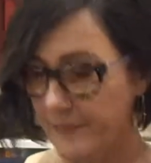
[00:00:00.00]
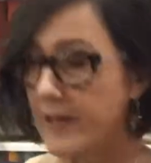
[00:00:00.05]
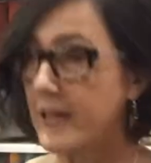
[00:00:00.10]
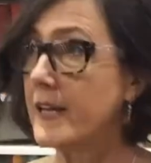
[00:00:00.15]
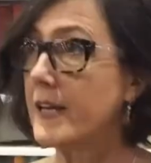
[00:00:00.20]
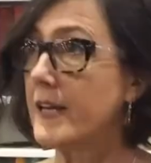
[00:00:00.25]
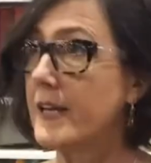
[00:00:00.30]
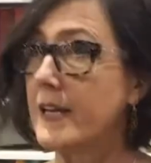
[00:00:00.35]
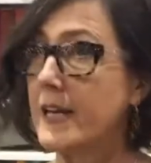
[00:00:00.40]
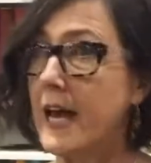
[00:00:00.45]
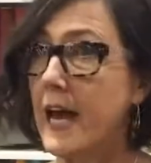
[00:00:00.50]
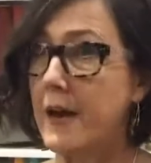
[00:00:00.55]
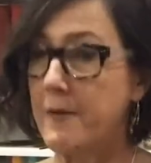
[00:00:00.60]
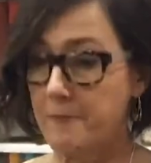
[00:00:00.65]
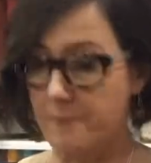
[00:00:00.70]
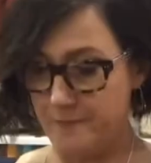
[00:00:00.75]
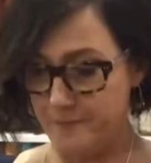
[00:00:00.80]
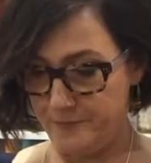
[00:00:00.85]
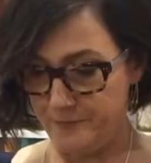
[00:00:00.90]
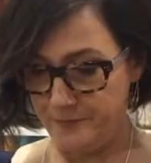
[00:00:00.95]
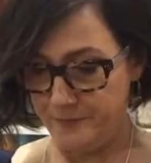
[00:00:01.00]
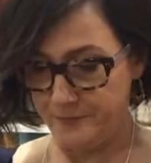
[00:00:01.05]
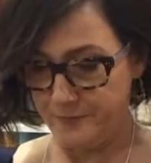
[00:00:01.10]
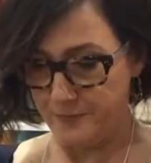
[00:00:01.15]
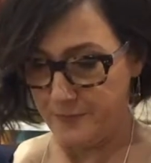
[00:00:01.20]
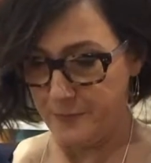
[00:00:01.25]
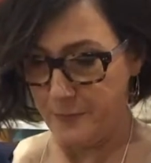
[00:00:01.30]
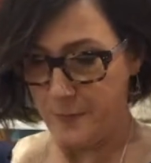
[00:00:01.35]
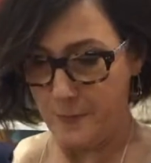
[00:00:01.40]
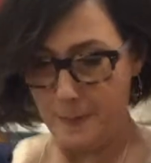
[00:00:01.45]
not every
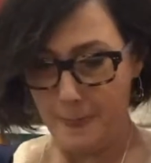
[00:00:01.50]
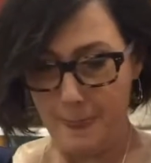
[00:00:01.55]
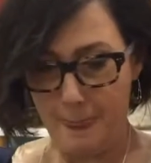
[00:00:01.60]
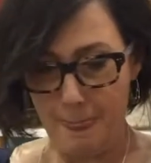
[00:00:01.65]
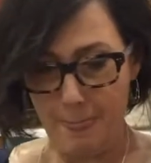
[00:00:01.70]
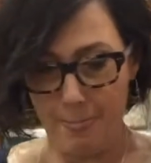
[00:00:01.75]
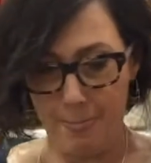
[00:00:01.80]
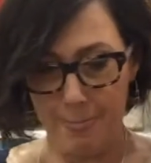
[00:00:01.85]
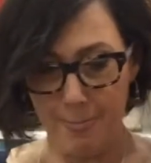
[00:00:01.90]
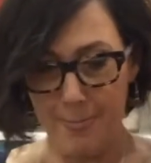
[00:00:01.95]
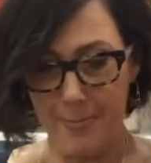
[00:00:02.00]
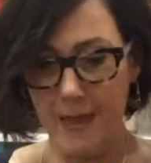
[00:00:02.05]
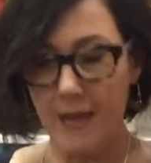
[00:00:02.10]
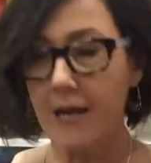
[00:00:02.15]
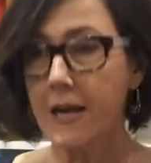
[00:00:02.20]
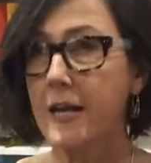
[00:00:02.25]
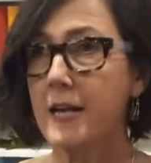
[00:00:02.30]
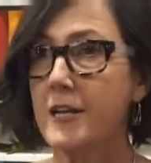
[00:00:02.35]
crepe paper is going to